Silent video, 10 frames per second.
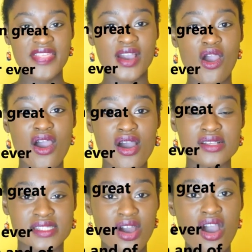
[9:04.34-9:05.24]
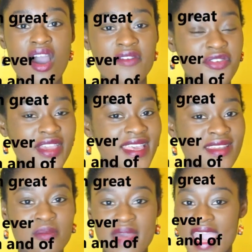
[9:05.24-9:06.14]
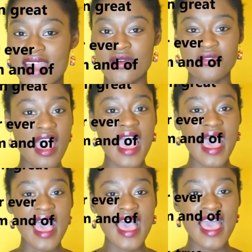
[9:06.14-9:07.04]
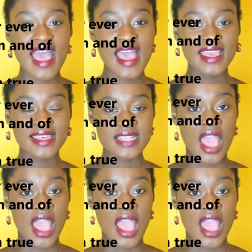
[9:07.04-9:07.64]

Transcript: the cause of freedom and of right.